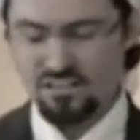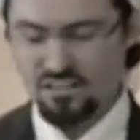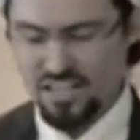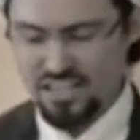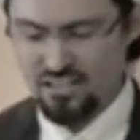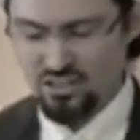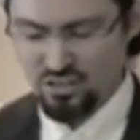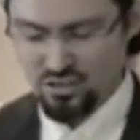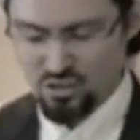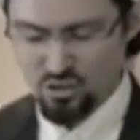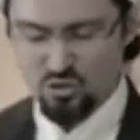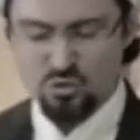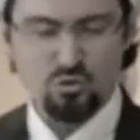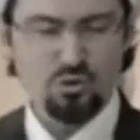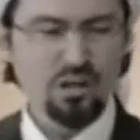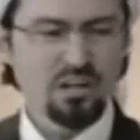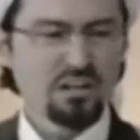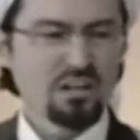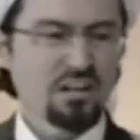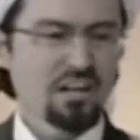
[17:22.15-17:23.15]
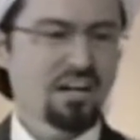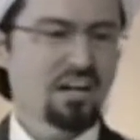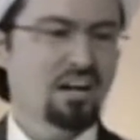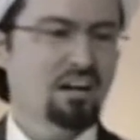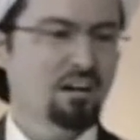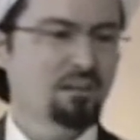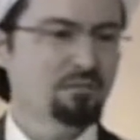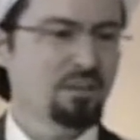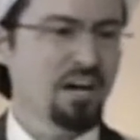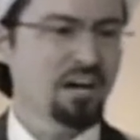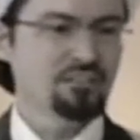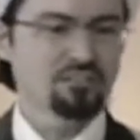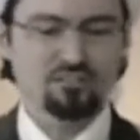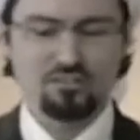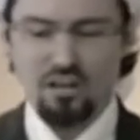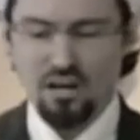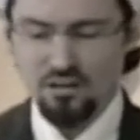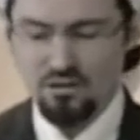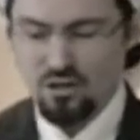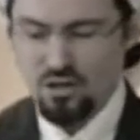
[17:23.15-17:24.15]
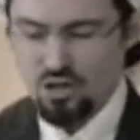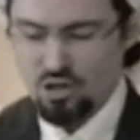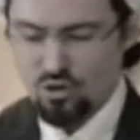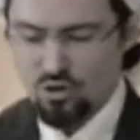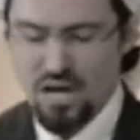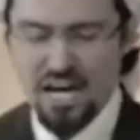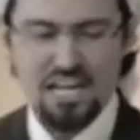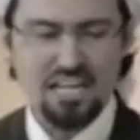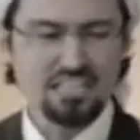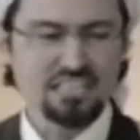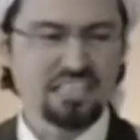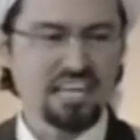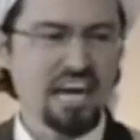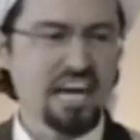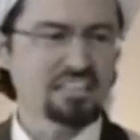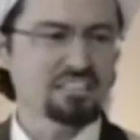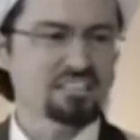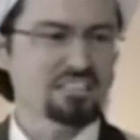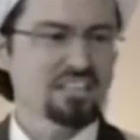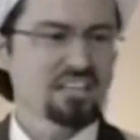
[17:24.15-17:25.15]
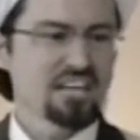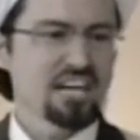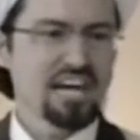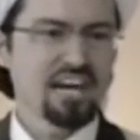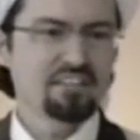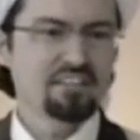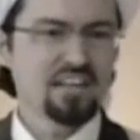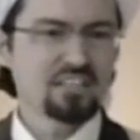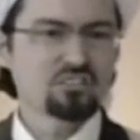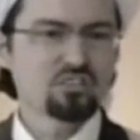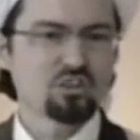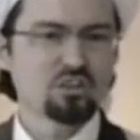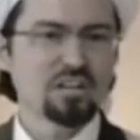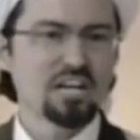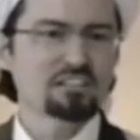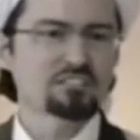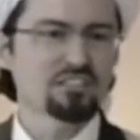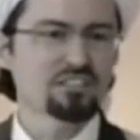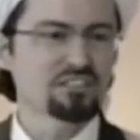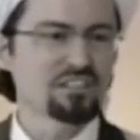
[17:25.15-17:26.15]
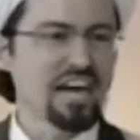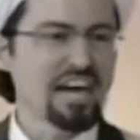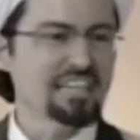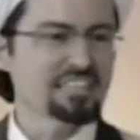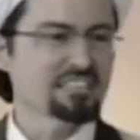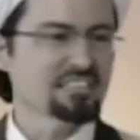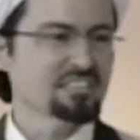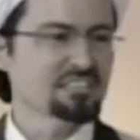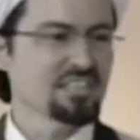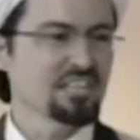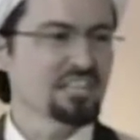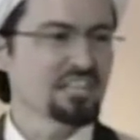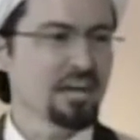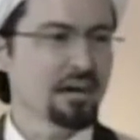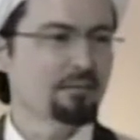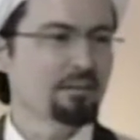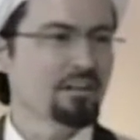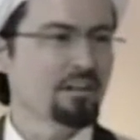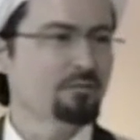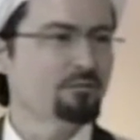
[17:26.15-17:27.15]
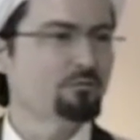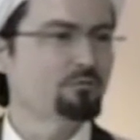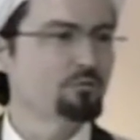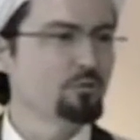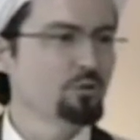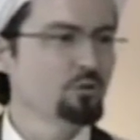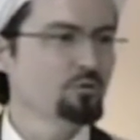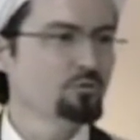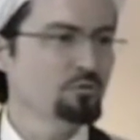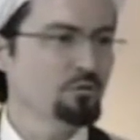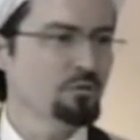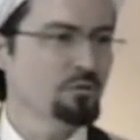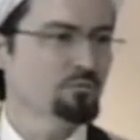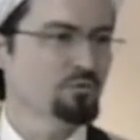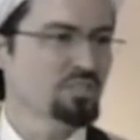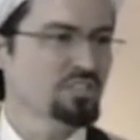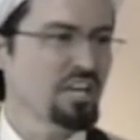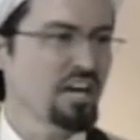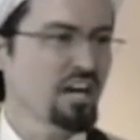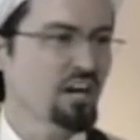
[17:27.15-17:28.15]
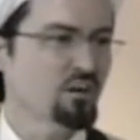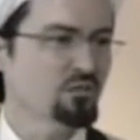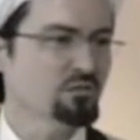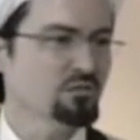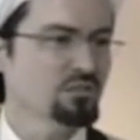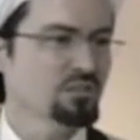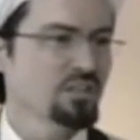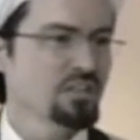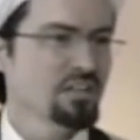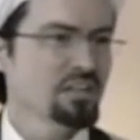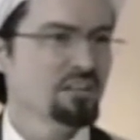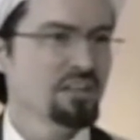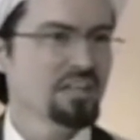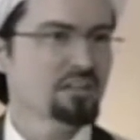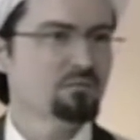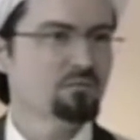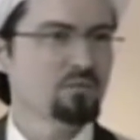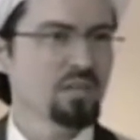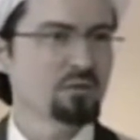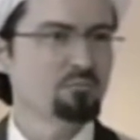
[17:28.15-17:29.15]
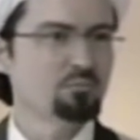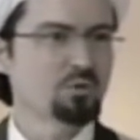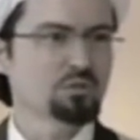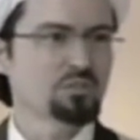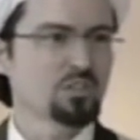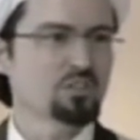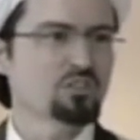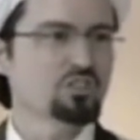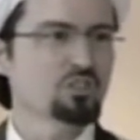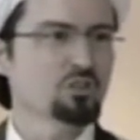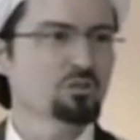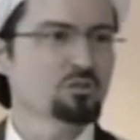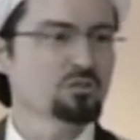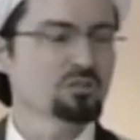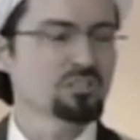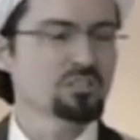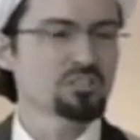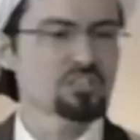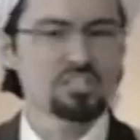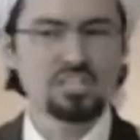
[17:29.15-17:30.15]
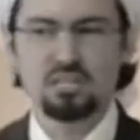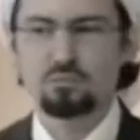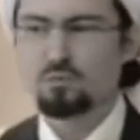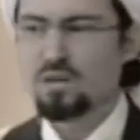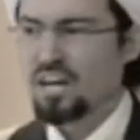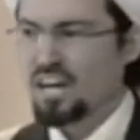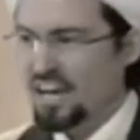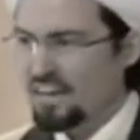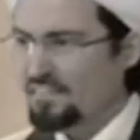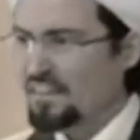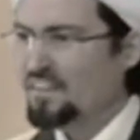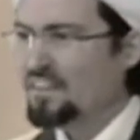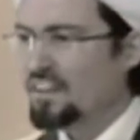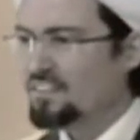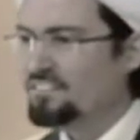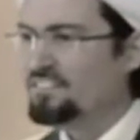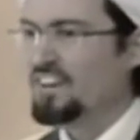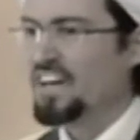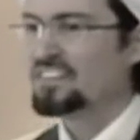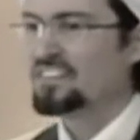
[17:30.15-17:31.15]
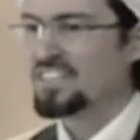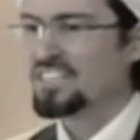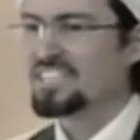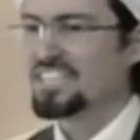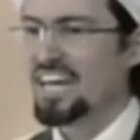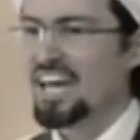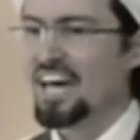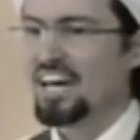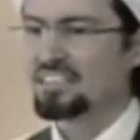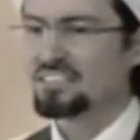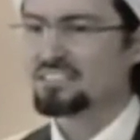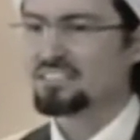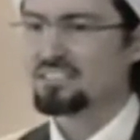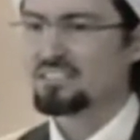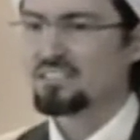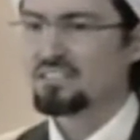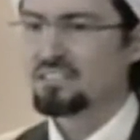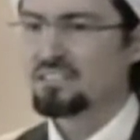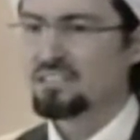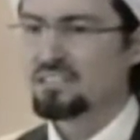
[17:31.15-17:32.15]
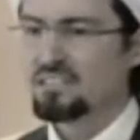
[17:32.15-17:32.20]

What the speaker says: Like the two of the Ansar who had a guest and they turned out the lights because they didn't have enough food for themselves. They put their children to sleep and then they fed the guest.